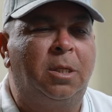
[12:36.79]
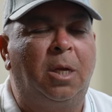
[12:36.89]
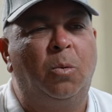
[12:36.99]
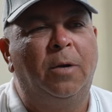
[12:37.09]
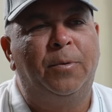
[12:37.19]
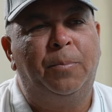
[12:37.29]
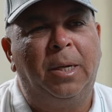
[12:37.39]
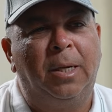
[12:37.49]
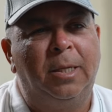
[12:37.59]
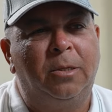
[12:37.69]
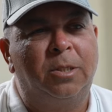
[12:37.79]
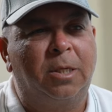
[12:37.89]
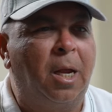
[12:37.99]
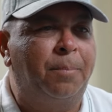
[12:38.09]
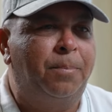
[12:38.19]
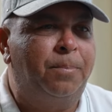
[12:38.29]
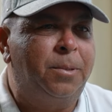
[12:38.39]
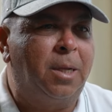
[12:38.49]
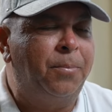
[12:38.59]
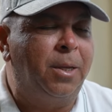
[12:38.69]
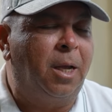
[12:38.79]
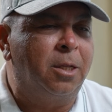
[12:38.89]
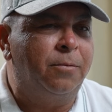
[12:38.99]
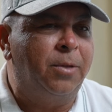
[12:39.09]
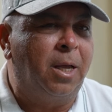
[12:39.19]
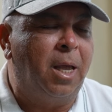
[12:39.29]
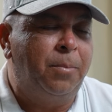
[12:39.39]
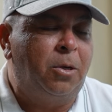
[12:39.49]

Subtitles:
there were for Burnley to scrap something out of the game,